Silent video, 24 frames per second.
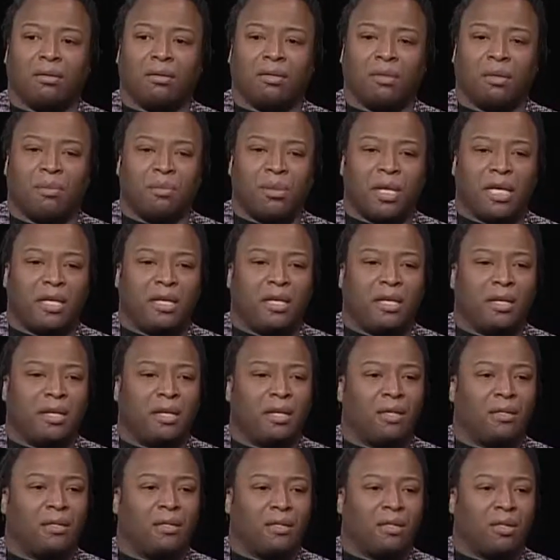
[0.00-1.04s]
the
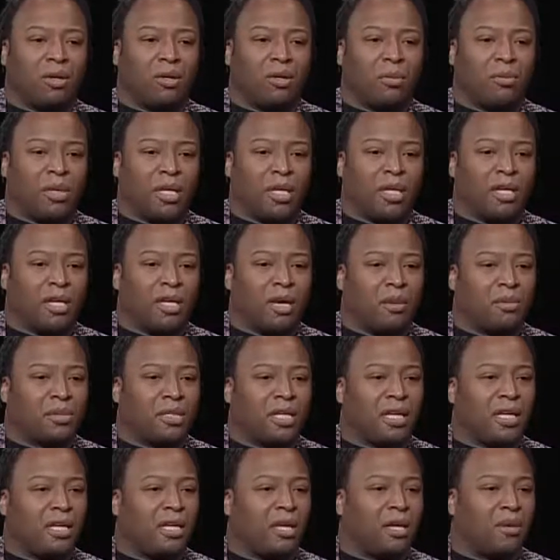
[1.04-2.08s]
media comes
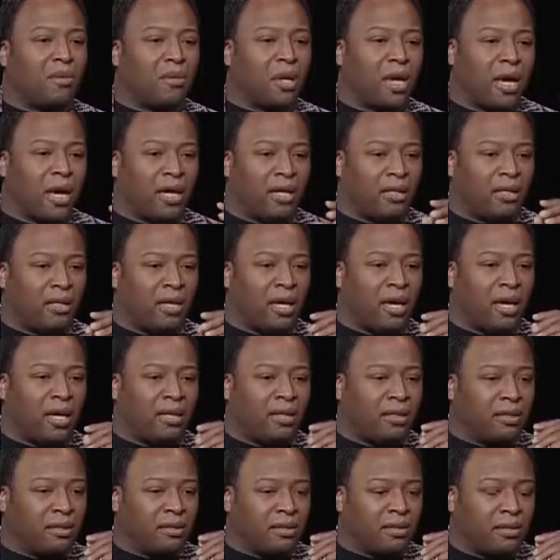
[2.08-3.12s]
in
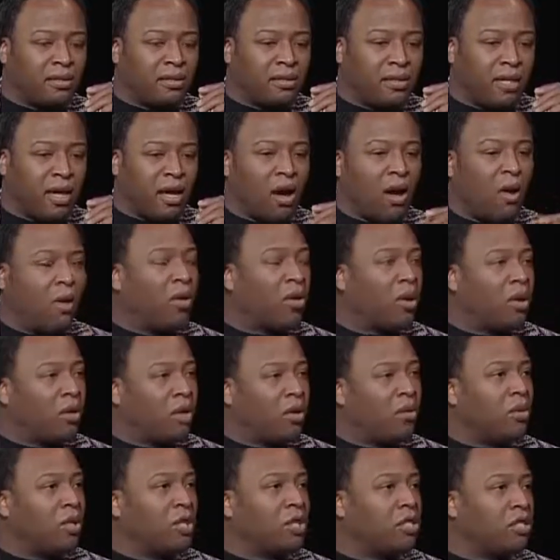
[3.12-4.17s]
and they all
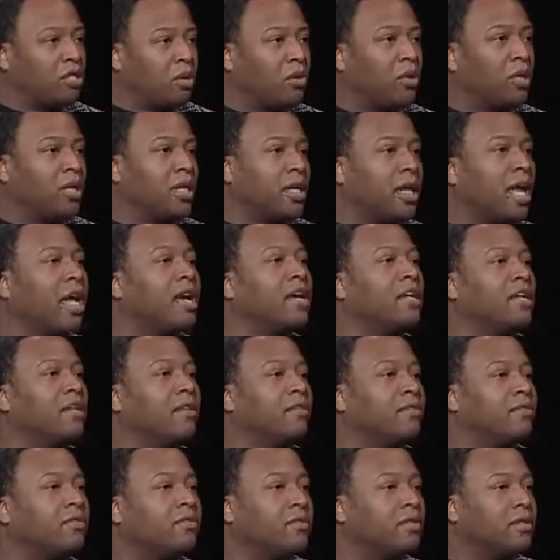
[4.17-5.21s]
only want to show you the
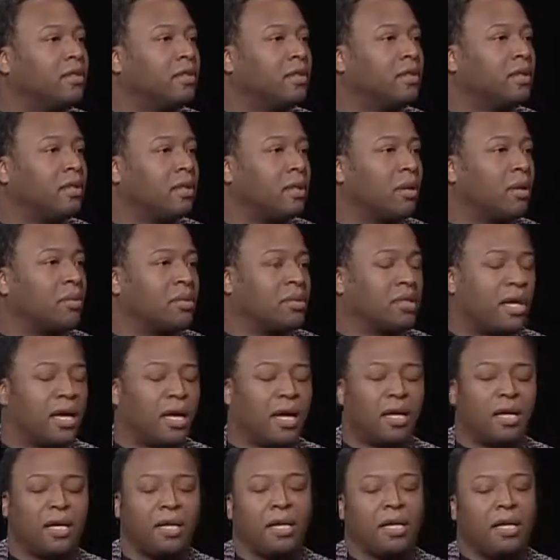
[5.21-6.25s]
negative, you know what I'm
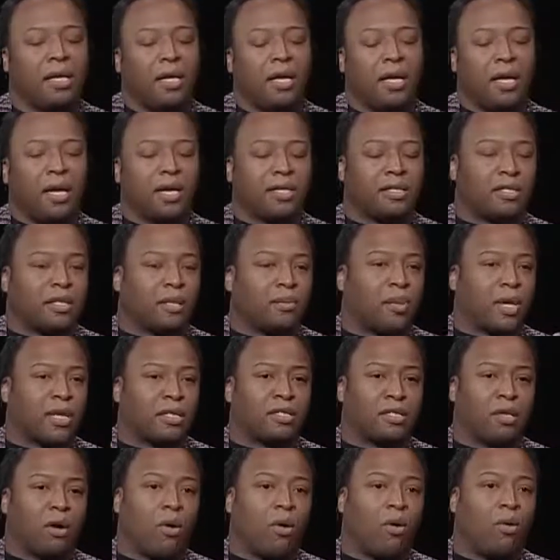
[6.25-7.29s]
saying?
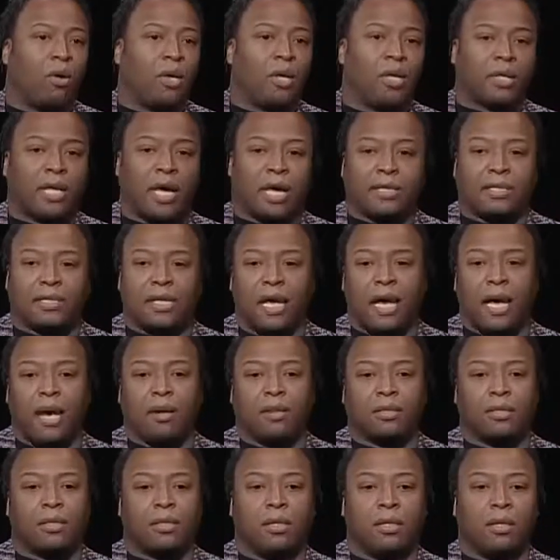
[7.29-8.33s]
So a lot of
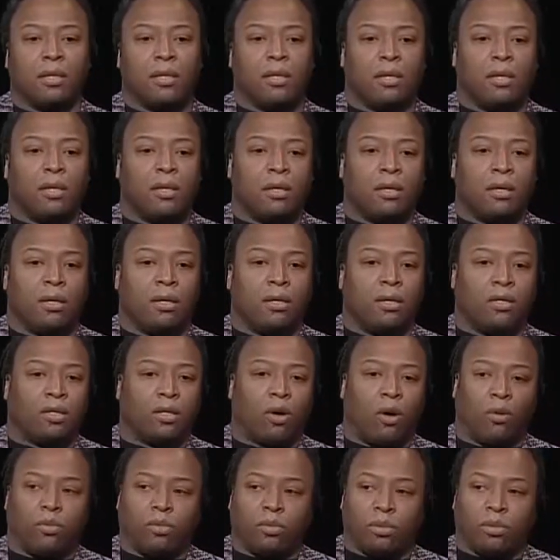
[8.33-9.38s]
times,
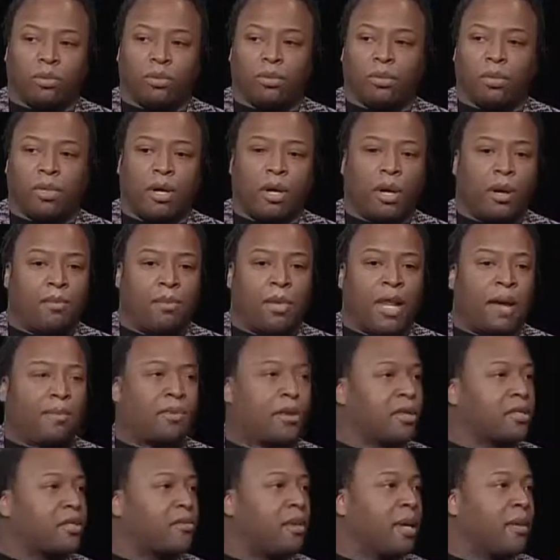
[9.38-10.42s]
a black
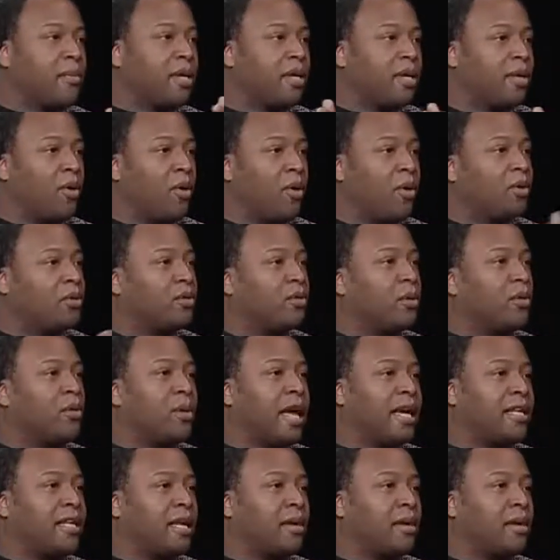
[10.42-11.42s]
person may be going through a black